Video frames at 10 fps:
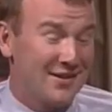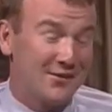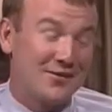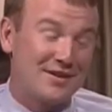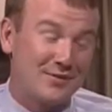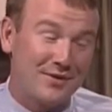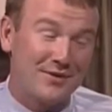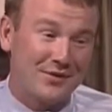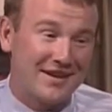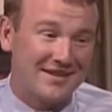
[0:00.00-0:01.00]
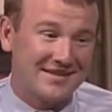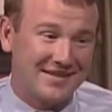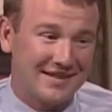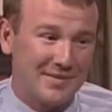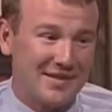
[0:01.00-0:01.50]
Well, that's one great
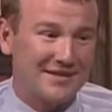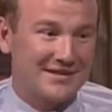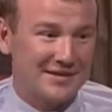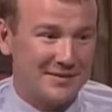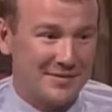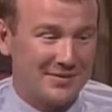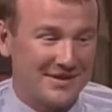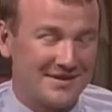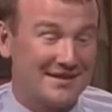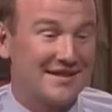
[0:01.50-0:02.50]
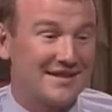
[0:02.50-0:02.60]
thing about dental implants is they